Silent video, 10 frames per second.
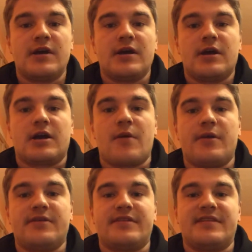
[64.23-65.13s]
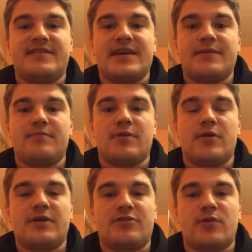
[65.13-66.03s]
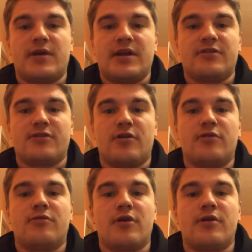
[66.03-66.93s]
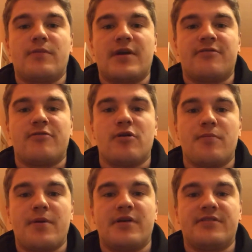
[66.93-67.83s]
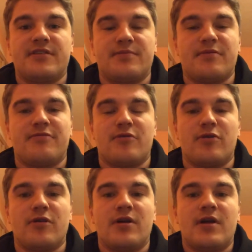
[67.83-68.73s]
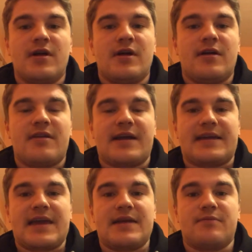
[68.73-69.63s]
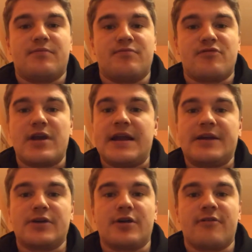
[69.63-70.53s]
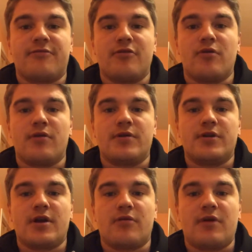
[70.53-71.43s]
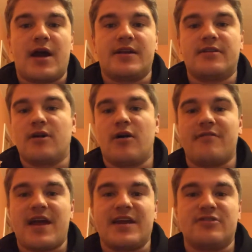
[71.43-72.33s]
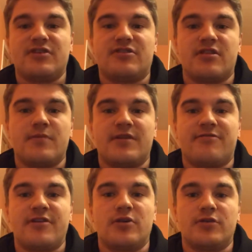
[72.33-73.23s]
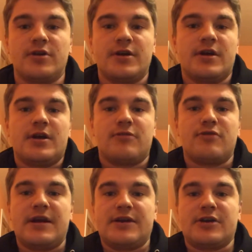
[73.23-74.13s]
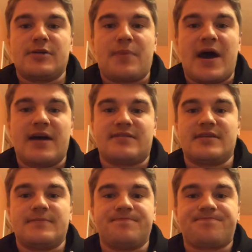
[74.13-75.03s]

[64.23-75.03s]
coming into the team, only 20 years old, only made 4 appearances before that game. Really good, I thought. Added a lot of energy to the midfield. Really good at passing,